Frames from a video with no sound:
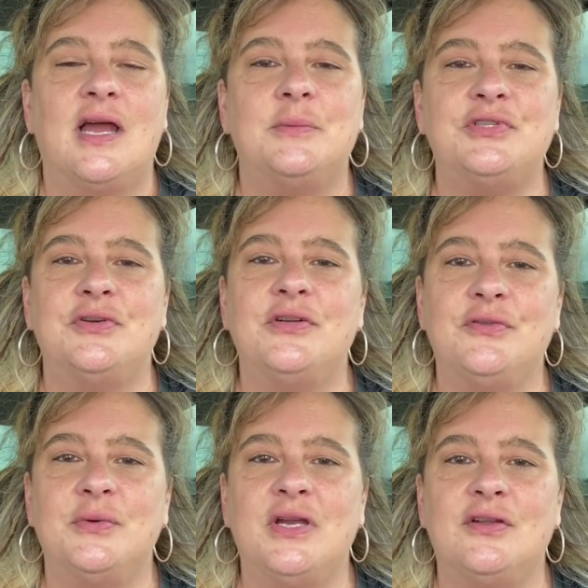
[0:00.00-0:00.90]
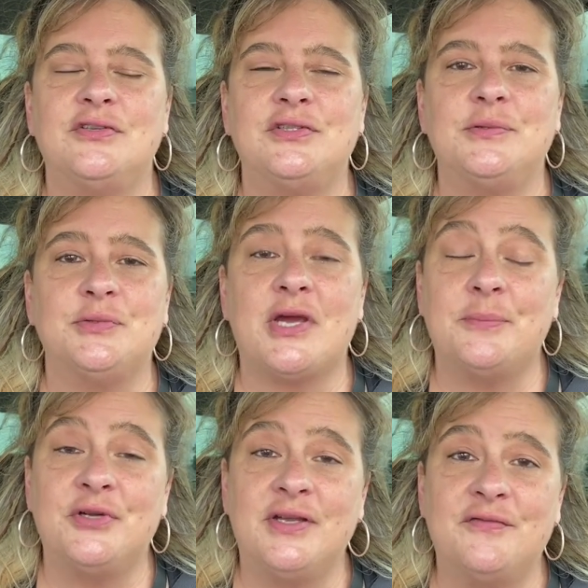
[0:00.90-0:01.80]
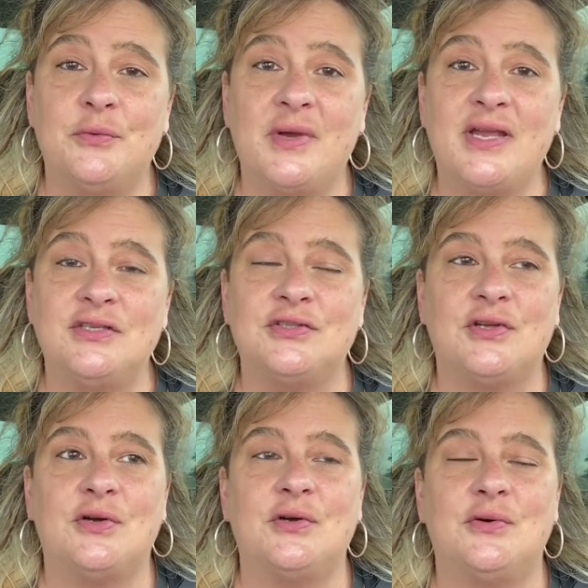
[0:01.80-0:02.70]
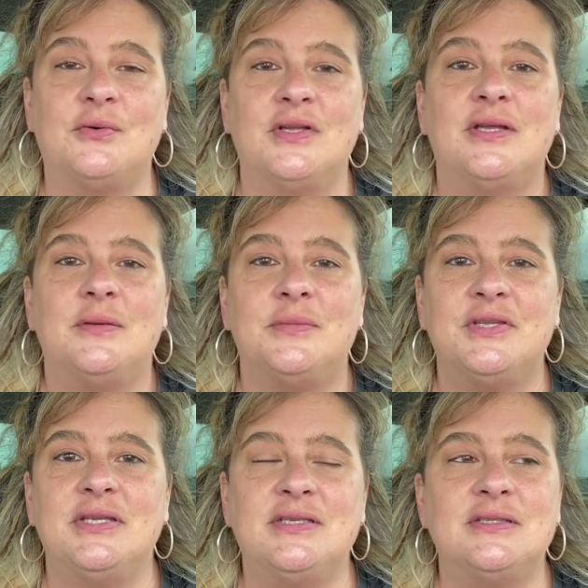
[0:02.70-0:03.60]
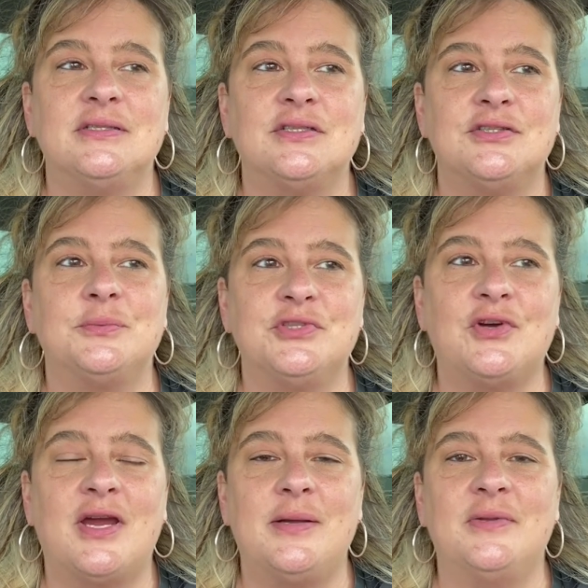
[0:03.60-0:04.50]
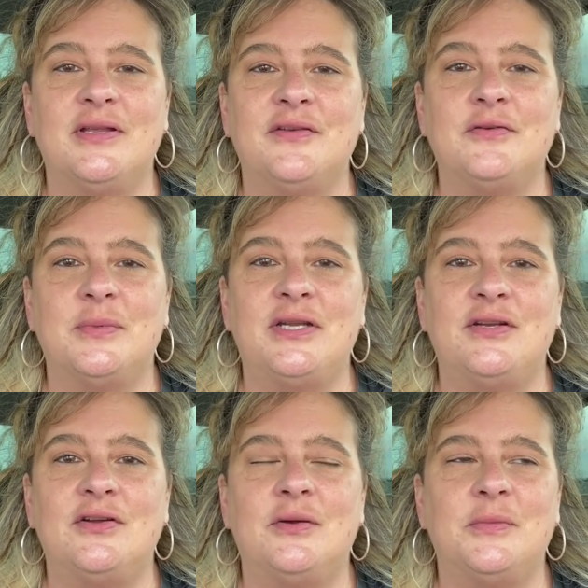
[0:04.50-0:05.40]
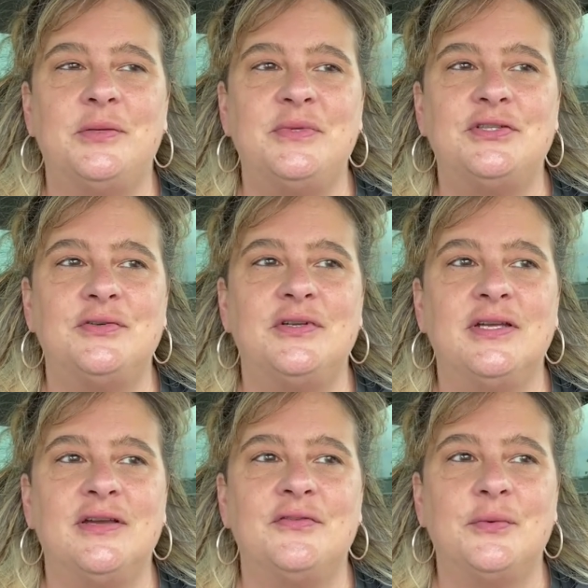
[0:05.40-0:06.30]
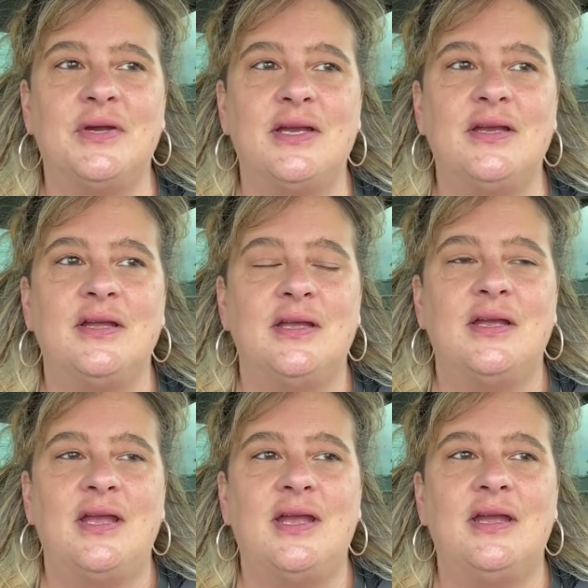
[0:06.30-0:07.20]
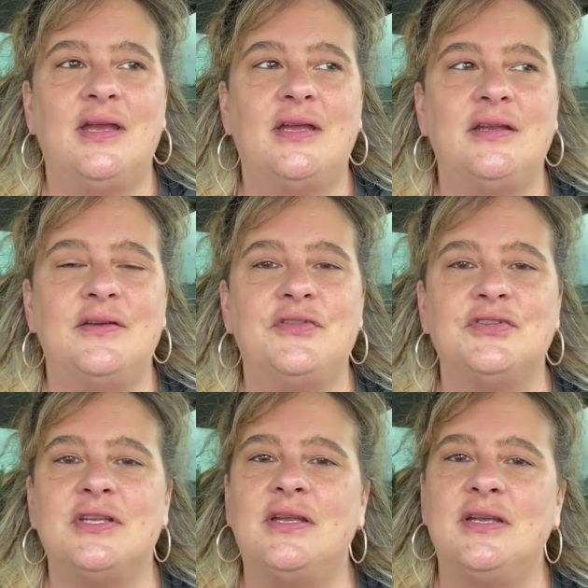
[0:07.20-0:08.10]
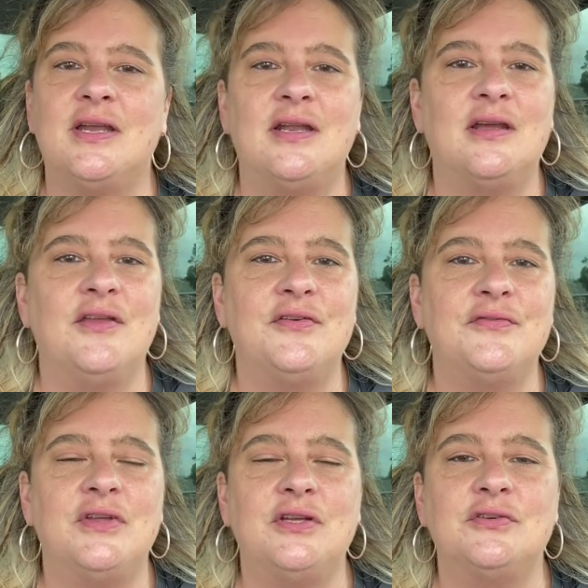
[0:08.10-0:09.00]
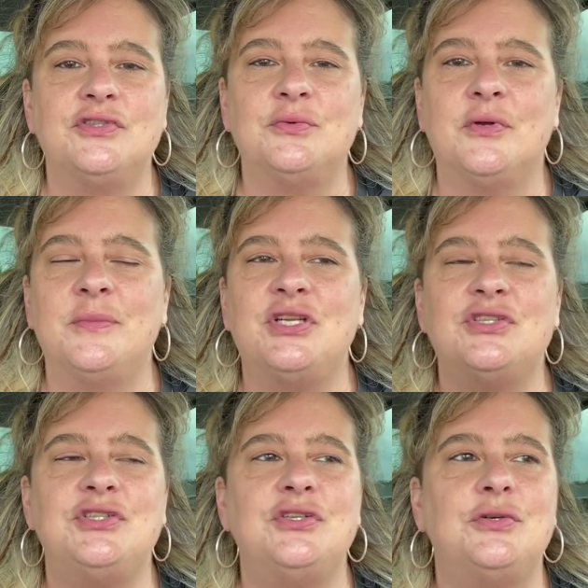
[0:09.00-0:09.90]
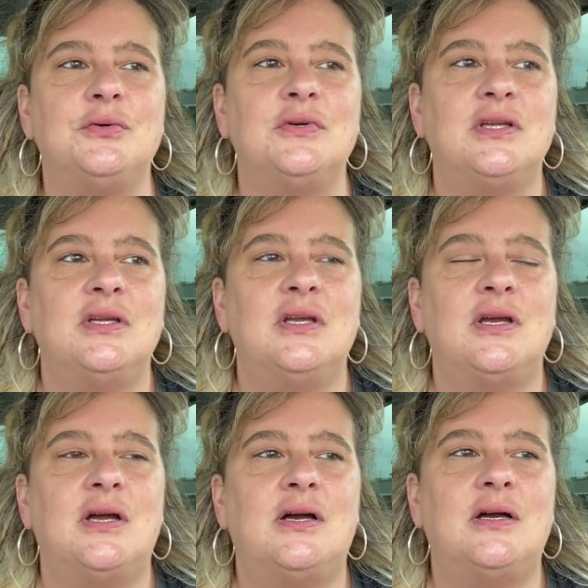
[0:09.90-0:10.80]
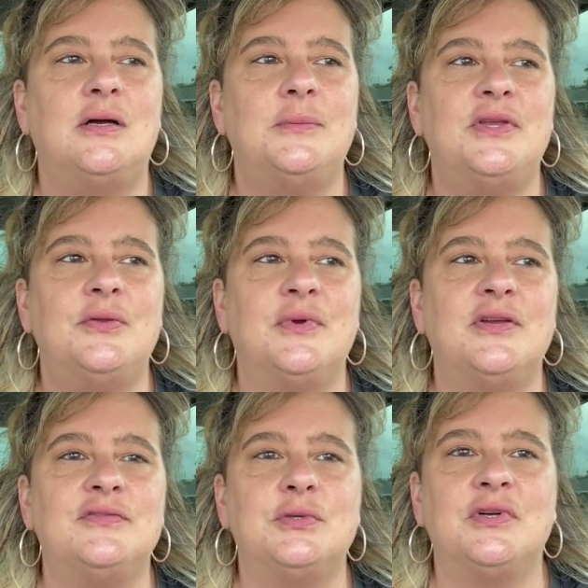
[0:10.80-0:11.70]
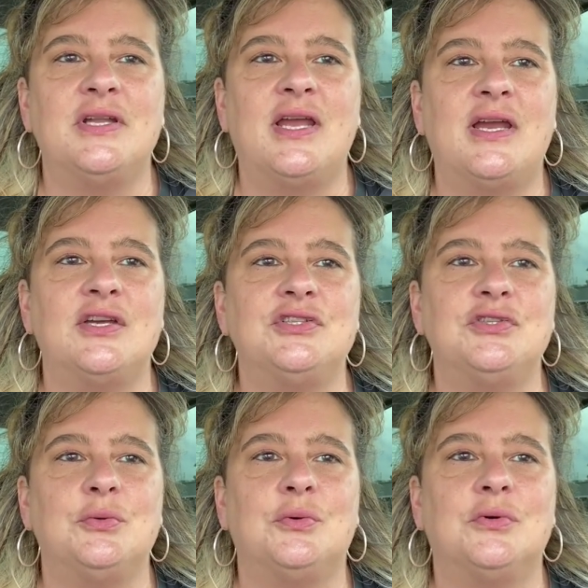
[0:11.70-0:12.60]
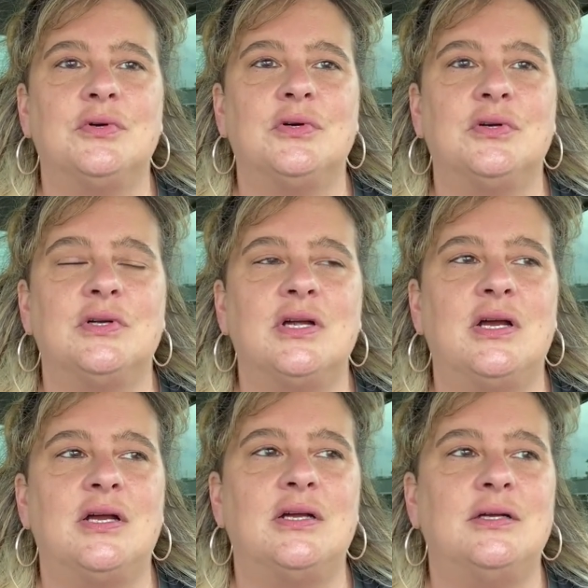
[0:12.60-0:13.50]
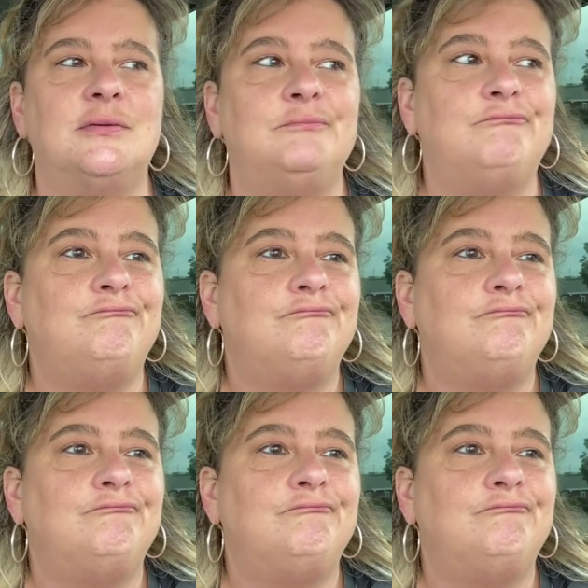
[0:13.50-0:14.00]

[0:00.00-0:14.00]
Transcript: I'm doing a 300 subscriber giveaway, so please subscribe. Let everybody know I'm going to be doing a giveaway. And if there's any kind of other videos you want me to do um, in the way of DoorDash or um,